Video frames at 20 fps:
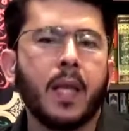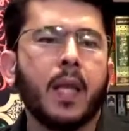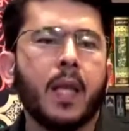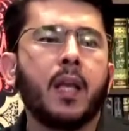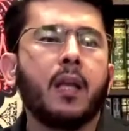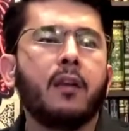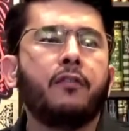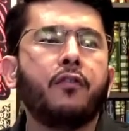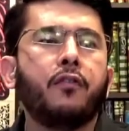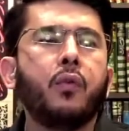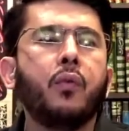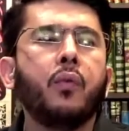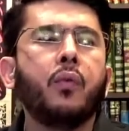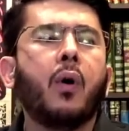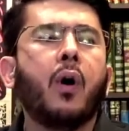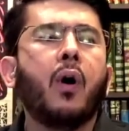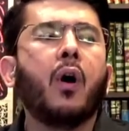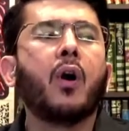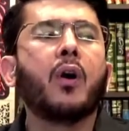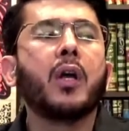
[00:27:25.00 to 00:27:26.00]
if you
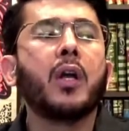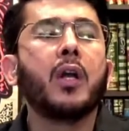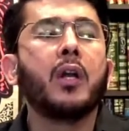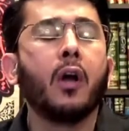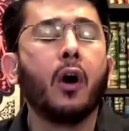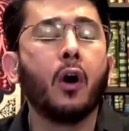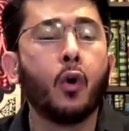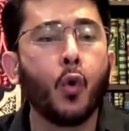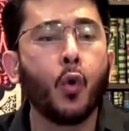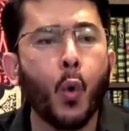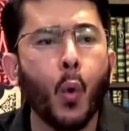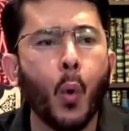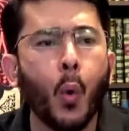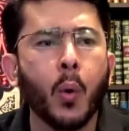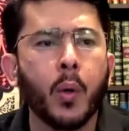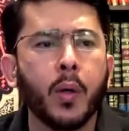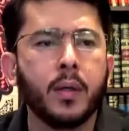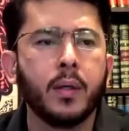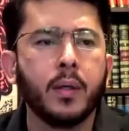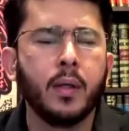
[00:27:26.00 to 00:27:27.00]
are in
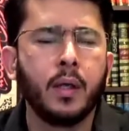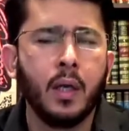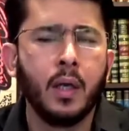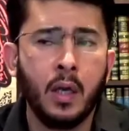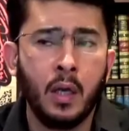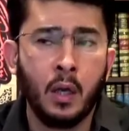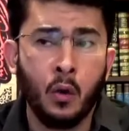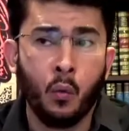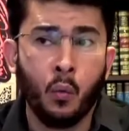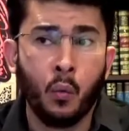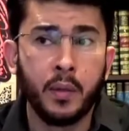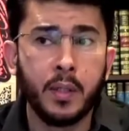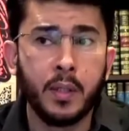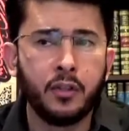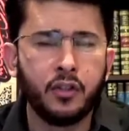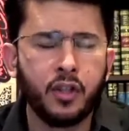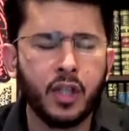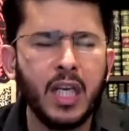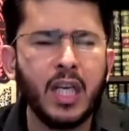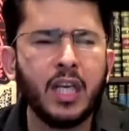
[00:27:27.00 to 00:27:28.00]
accord with the
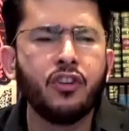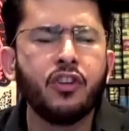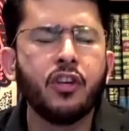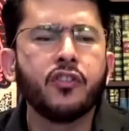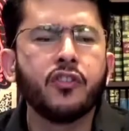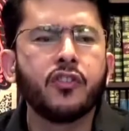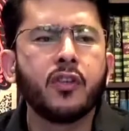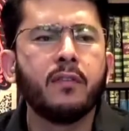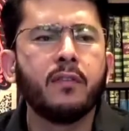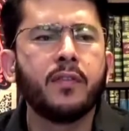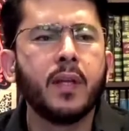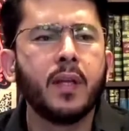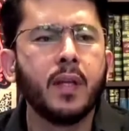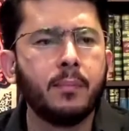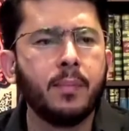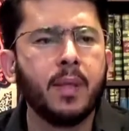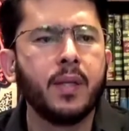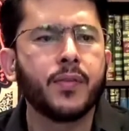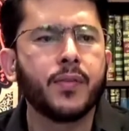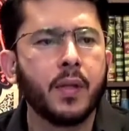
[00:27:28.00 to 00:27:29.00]
teachings of the
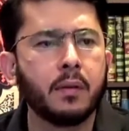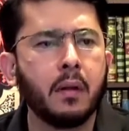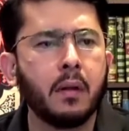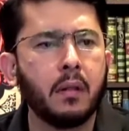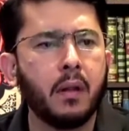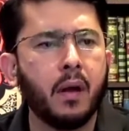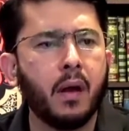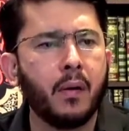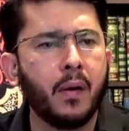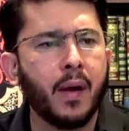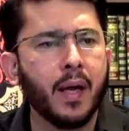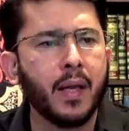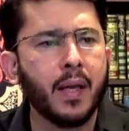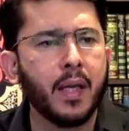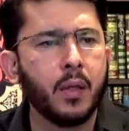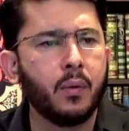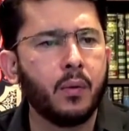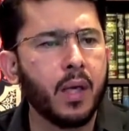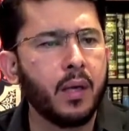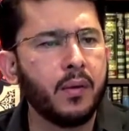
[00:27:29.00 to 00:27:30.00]
Nabi sallallahu alaihi
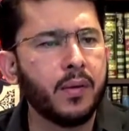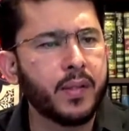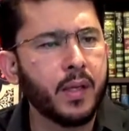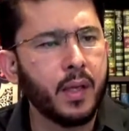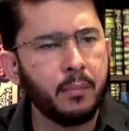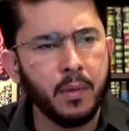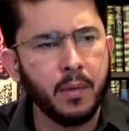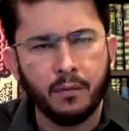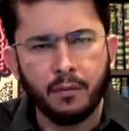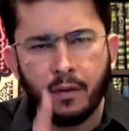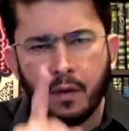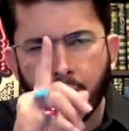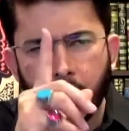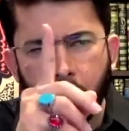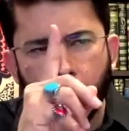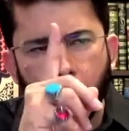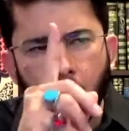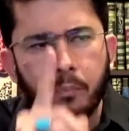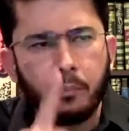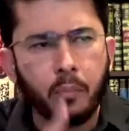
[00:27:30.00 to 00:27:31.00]
wasallam, even if you're
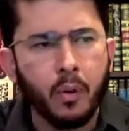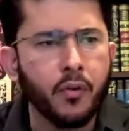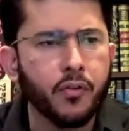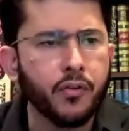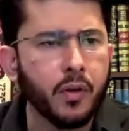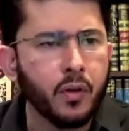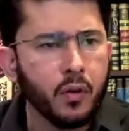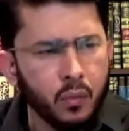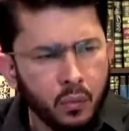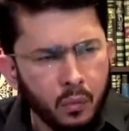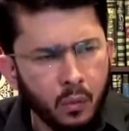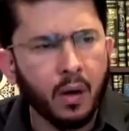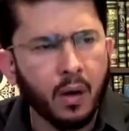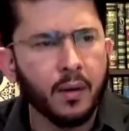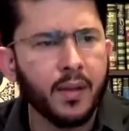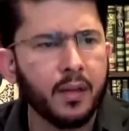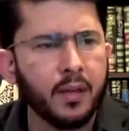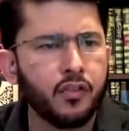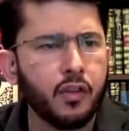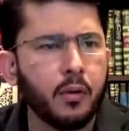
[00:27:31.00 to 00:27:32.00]
one person, you are
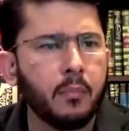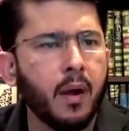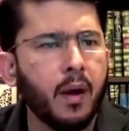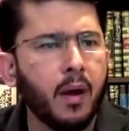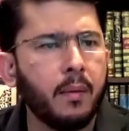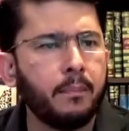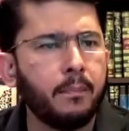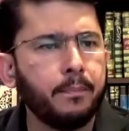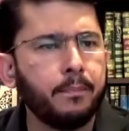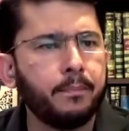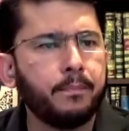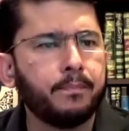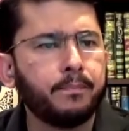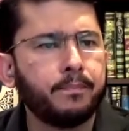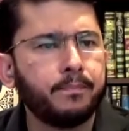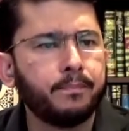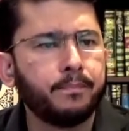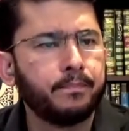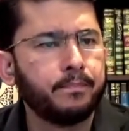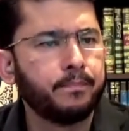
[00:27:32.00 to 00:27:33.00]
that Jama'ah.
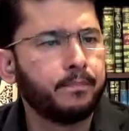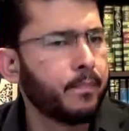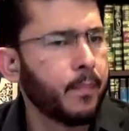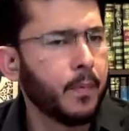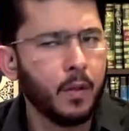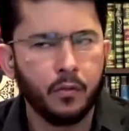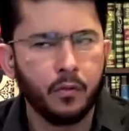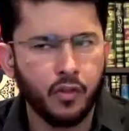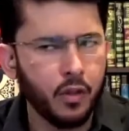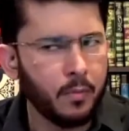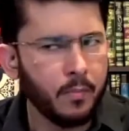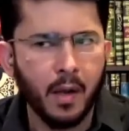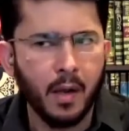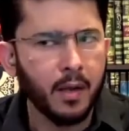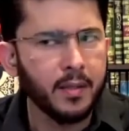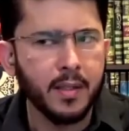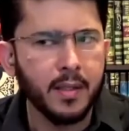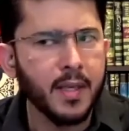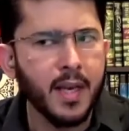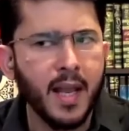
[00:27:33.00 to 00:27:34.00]
Jama'ah
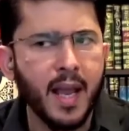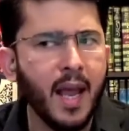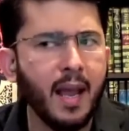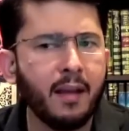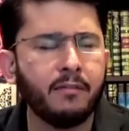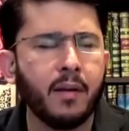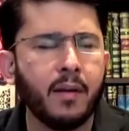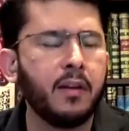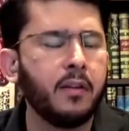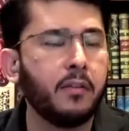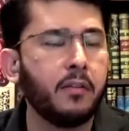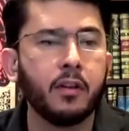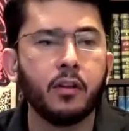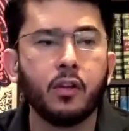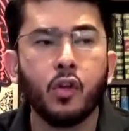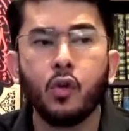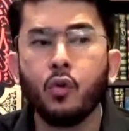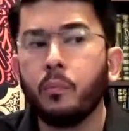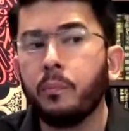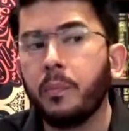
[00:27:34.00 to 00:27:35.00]
doesn't have anything to
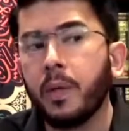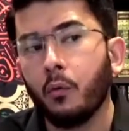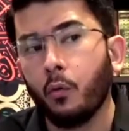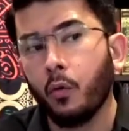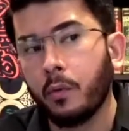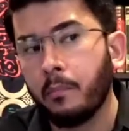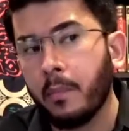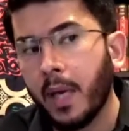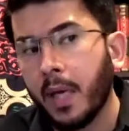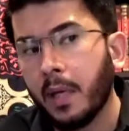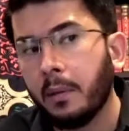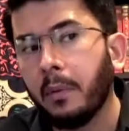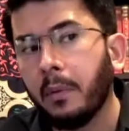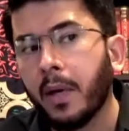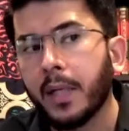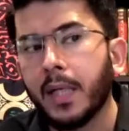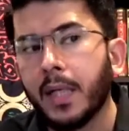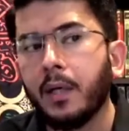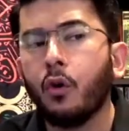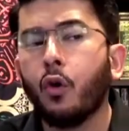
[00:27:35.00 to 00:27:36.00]
do with main
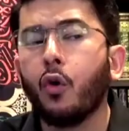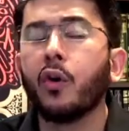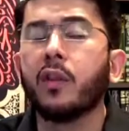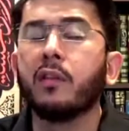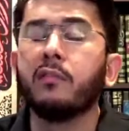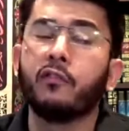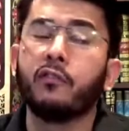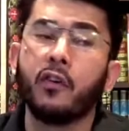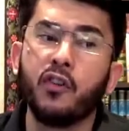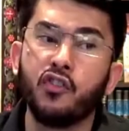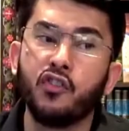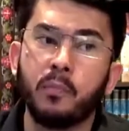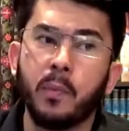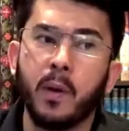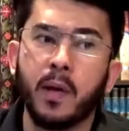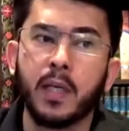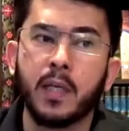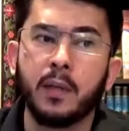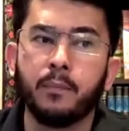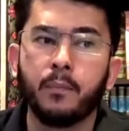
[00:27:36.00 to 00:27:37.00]
body or the fringe
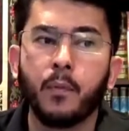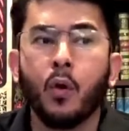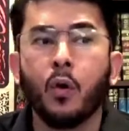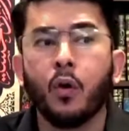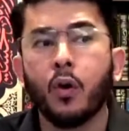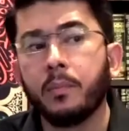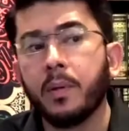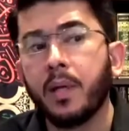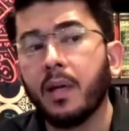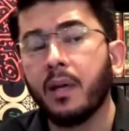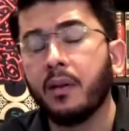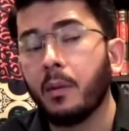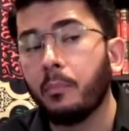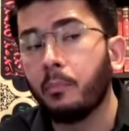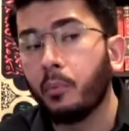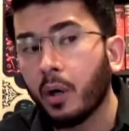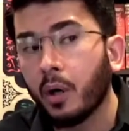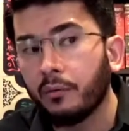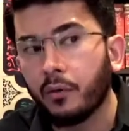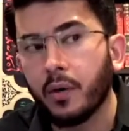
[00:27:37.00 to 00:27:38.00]
body or being at the
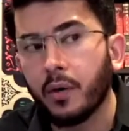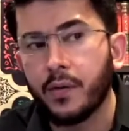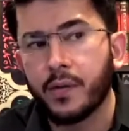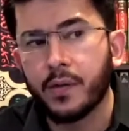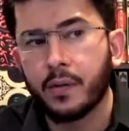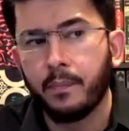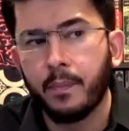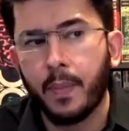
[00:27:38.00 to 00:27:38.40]
peripheries.